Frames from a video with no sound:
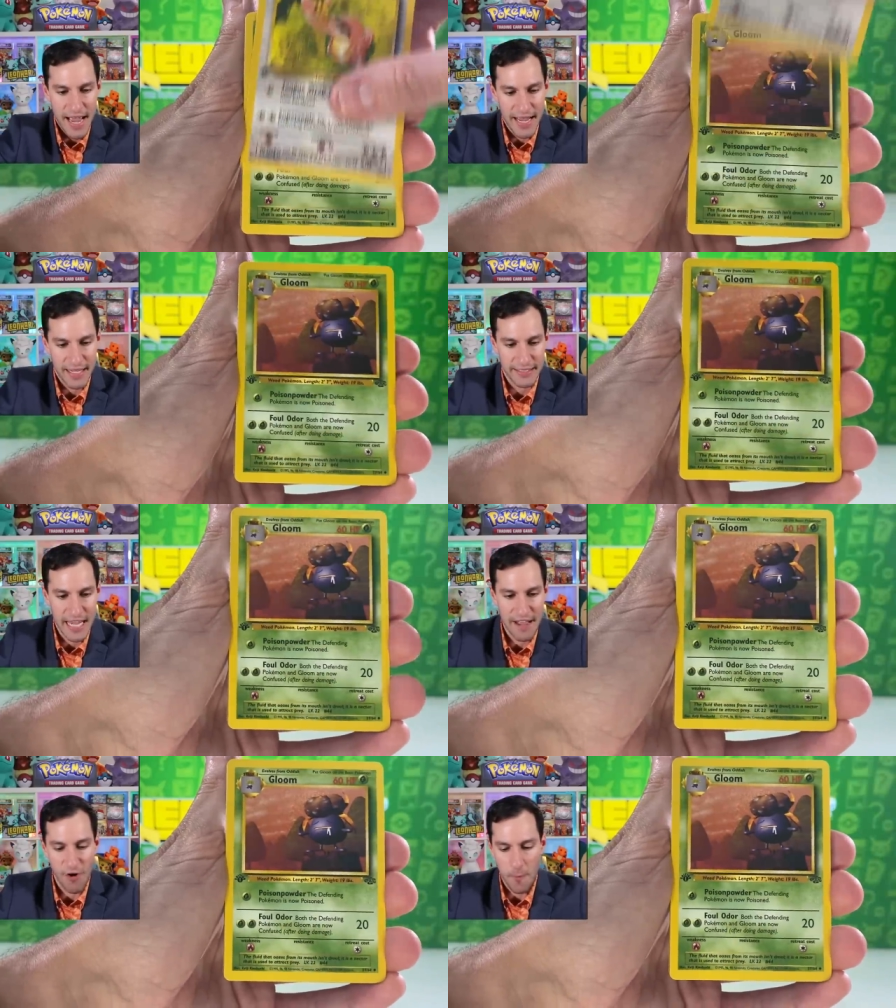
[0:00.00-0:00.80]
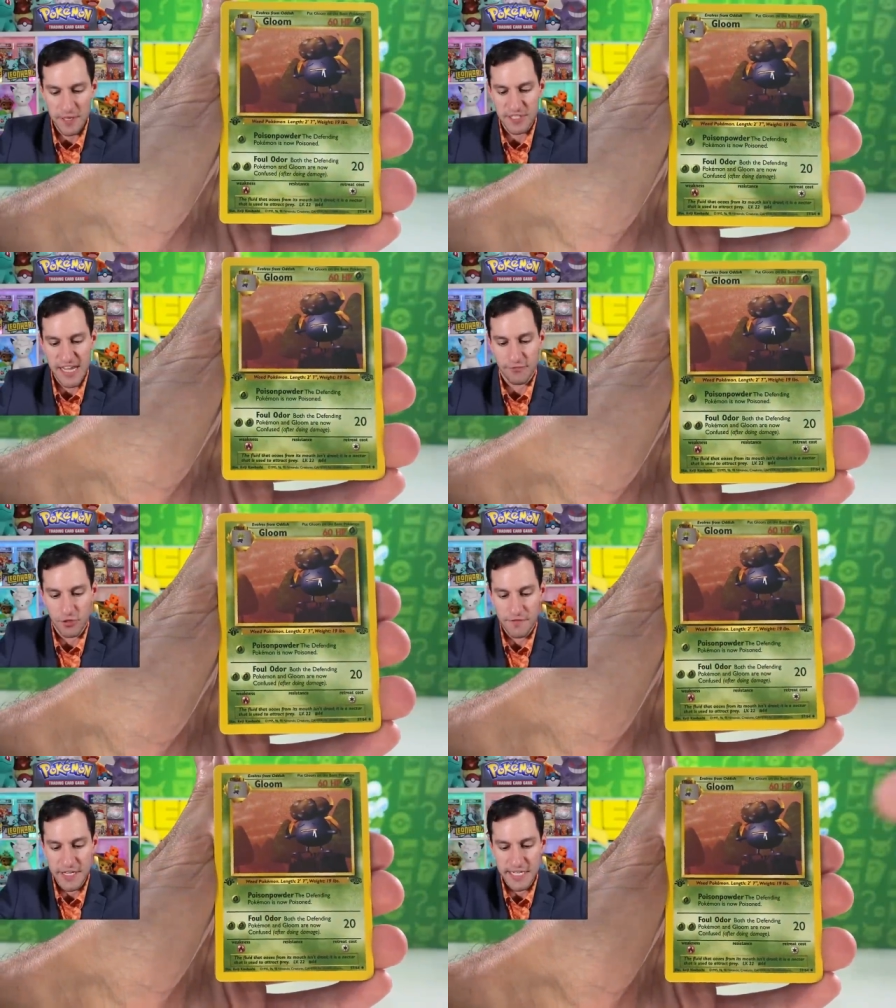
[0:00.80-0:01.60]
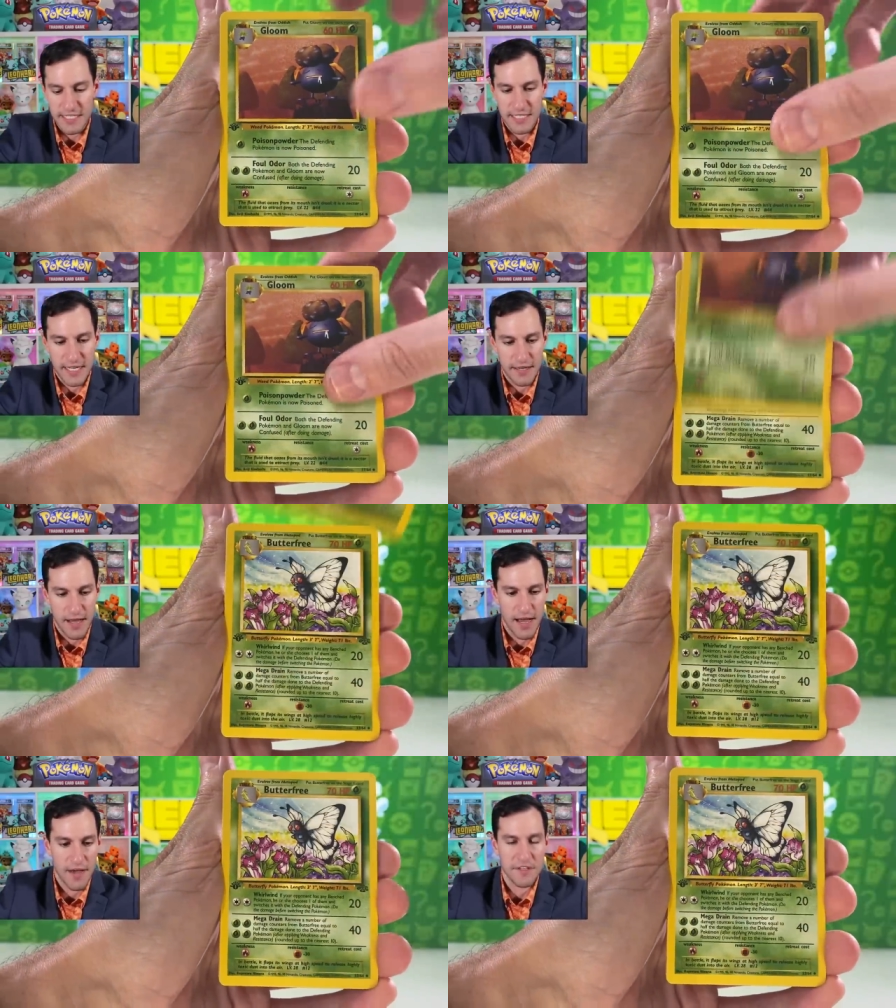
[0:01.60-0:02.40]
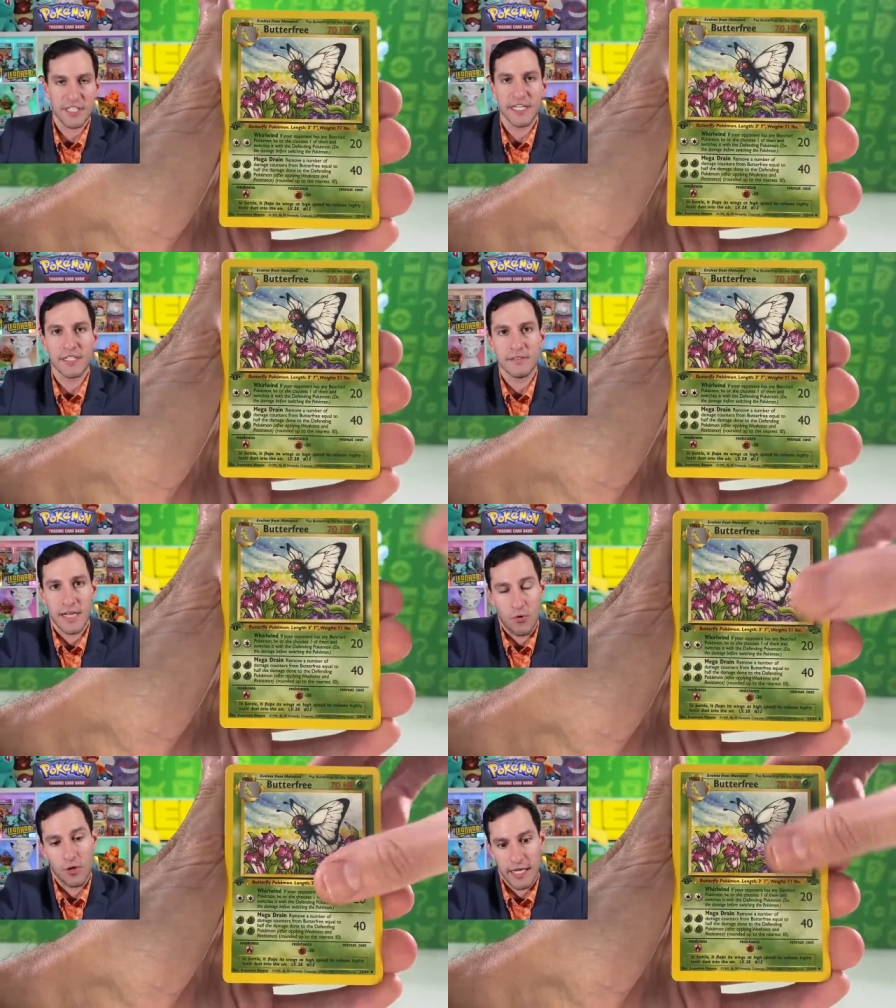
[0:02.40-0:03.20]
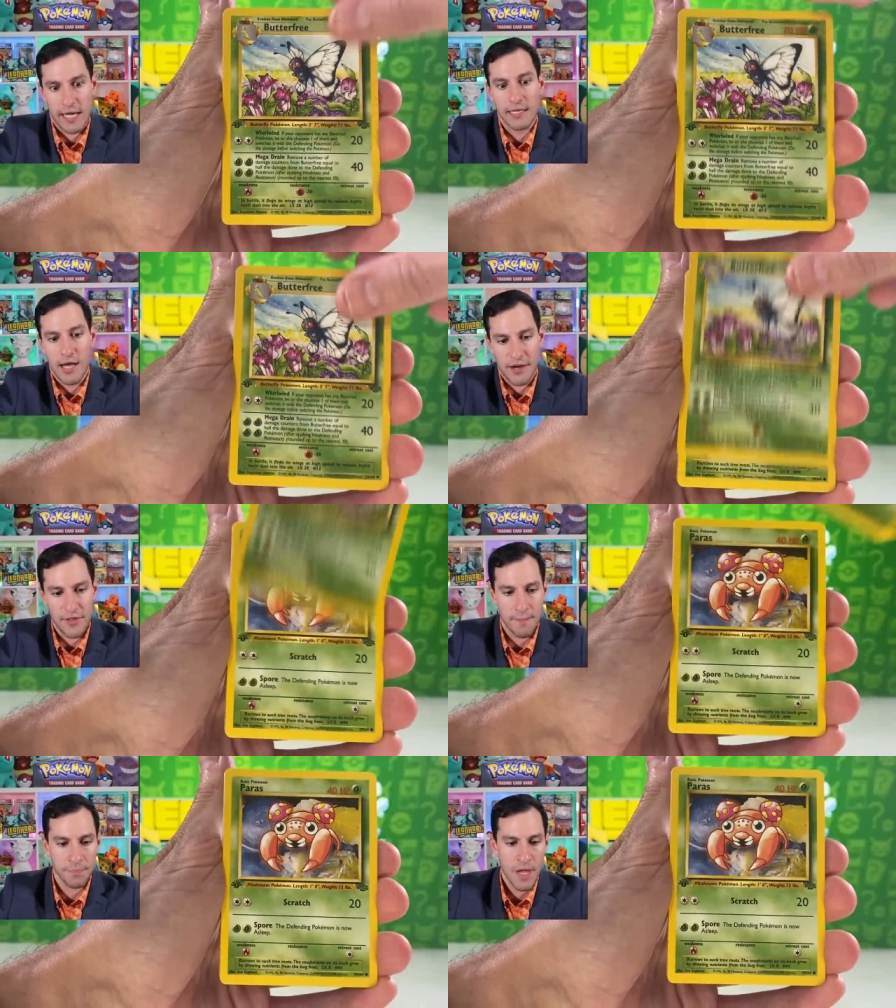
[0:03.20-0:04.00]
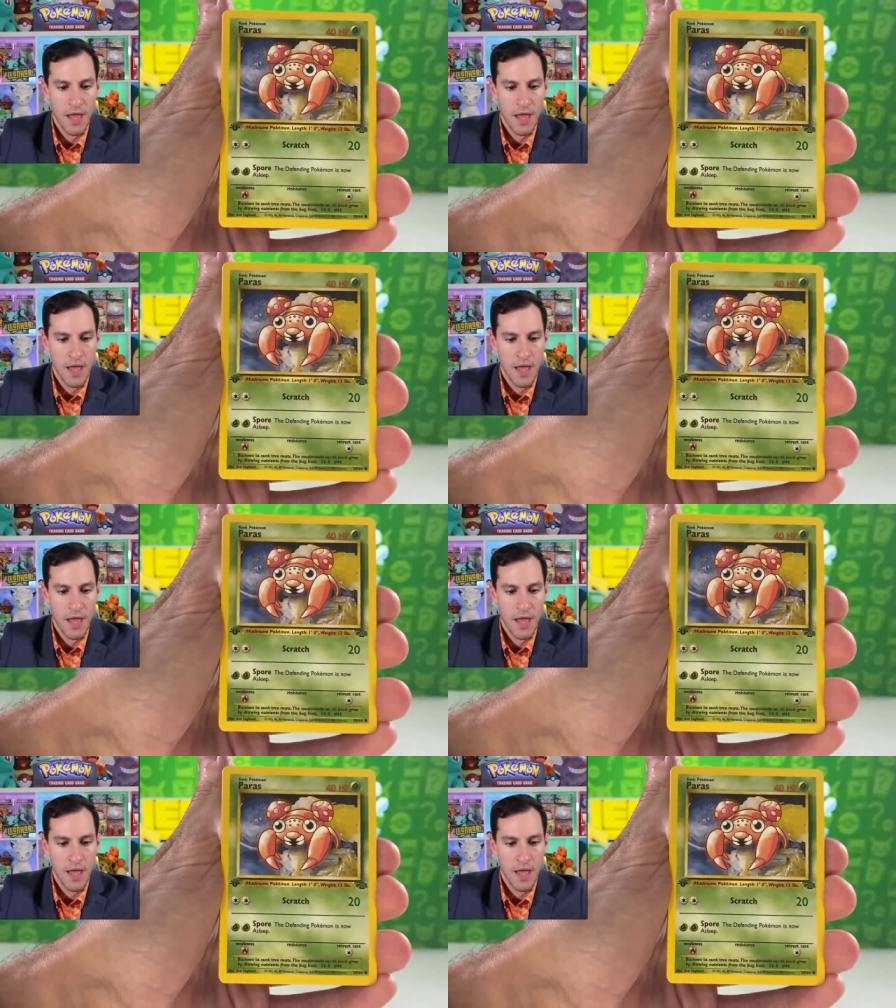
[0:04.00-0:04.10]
And I've opened several of these uh, this year, like or like a lot of them.